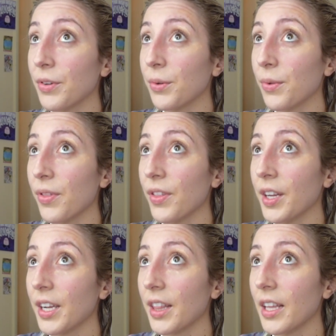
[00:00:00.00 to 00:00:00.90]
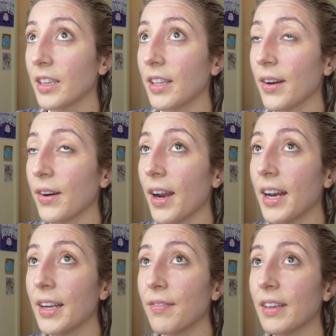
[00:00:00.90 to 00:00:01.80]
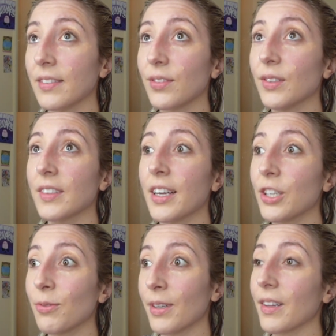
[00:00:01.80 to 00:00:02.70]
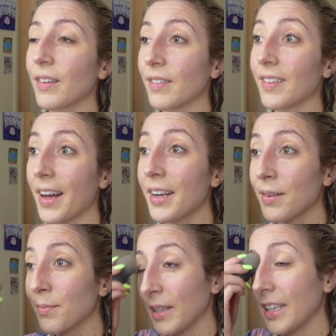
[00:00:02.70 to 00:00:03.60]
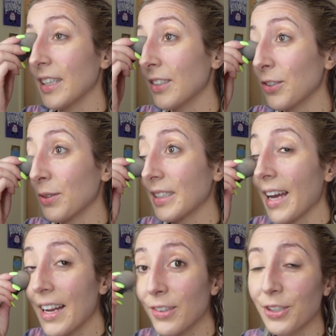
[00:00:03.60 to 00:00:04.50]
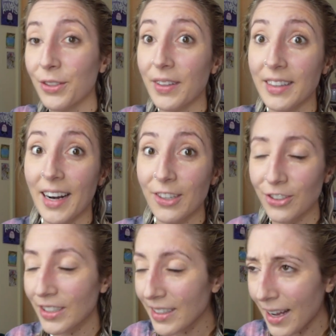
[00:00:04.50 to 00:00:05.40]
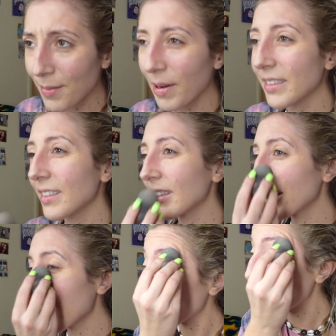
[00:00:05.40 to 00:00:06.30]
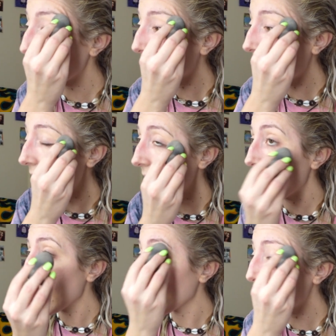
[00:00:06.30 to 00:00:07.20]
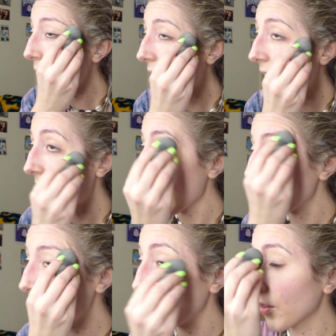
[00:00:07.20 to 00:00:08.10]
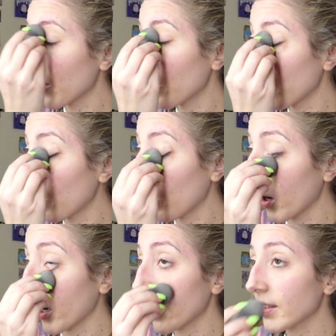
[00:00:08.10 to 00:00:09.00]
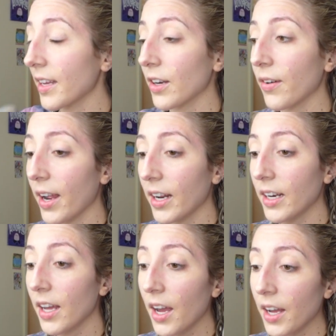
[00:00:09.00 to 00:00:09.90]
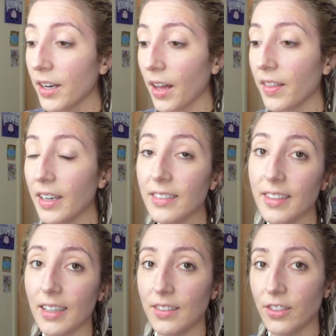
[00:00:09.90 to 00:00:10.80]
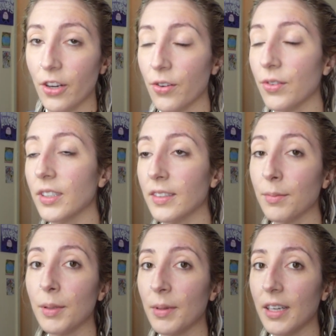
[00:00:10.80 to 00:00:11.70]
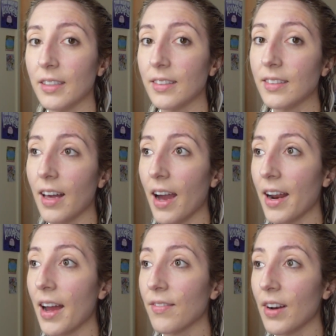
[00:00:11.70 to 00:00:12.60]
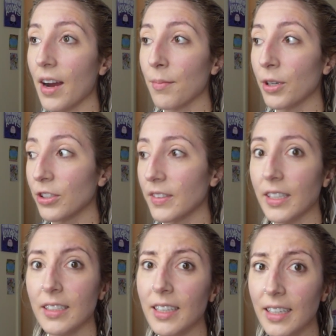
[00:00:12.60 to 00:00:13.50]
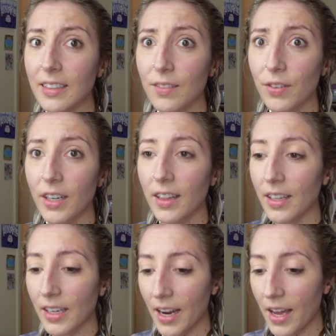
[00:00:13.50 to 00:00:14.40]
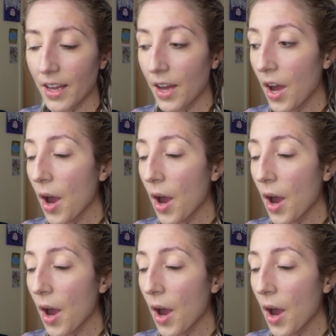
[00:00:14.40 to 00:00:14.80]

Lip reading: you think that there are any festivals that you would like me to attend, or you think that I should attend, basically. But for right now, what I have in the works, and granted nothing is set in stone simply because I have not purchased any tickets for anything yet,